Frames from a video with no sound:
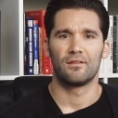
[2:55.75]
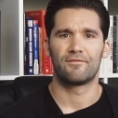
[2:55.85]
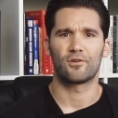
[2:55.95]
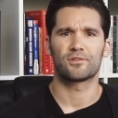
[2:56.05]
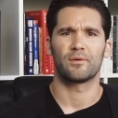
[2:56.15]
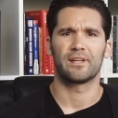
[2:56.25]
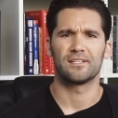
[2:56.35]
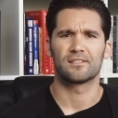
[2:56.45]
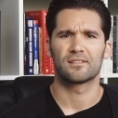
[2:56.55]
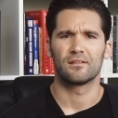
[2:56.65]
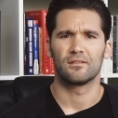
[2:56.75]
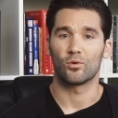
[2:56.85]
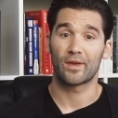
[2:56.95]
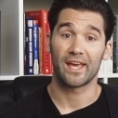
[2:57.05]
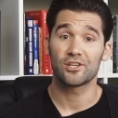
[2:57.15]
First one is
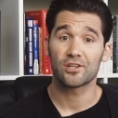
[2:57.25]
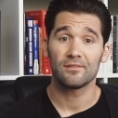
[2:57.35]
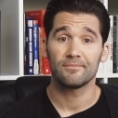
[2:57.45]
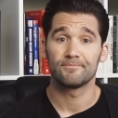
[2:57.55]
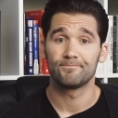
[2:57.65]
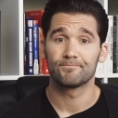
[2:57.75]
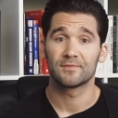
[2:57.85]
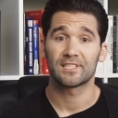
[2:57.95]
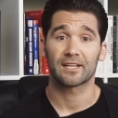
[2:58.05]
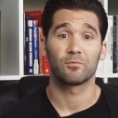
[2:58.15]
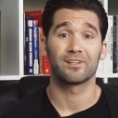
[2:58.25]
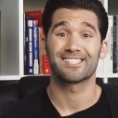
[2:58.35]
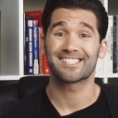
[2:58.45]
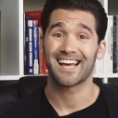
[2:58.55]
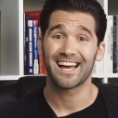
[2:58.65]
location, second one
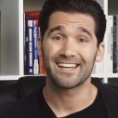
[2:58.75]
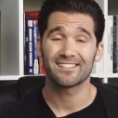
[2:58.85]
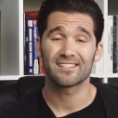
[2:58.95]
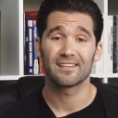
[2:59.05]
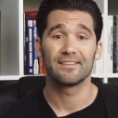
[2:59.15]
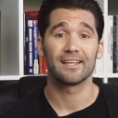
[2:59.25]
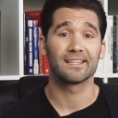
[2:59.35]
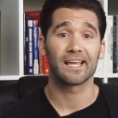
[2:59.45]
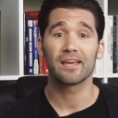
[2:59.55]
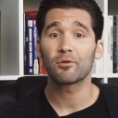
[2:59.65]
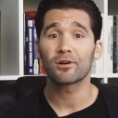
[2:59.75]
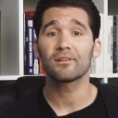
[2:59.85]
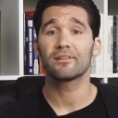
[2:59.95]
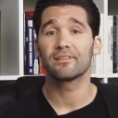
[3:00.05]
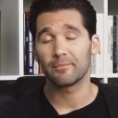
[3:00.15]
is size, then
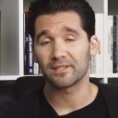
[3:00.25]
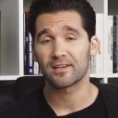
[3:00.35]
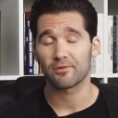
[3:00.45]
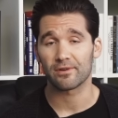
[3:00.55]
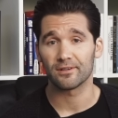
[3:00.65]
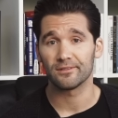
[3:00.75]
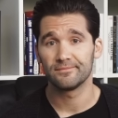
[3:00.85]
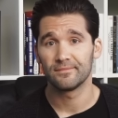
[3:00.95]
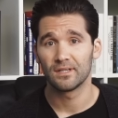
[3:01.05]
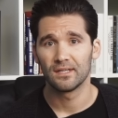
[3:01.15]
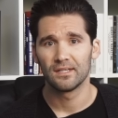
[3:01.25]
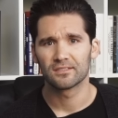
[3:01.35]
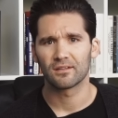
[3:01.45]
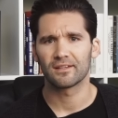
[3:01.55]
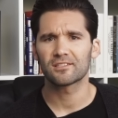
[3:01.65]
labor, then material.
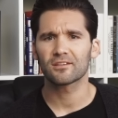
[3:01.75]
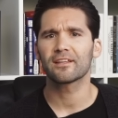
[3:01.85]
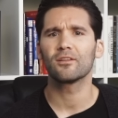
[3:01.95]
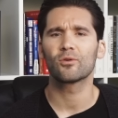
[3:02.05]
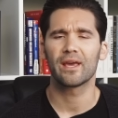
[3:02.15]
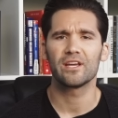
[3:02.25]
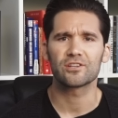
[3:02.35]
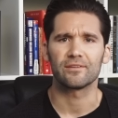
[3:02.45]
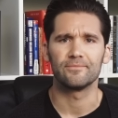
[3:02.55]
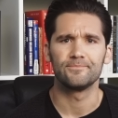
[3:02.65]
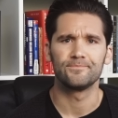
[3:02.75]
So let's look at location.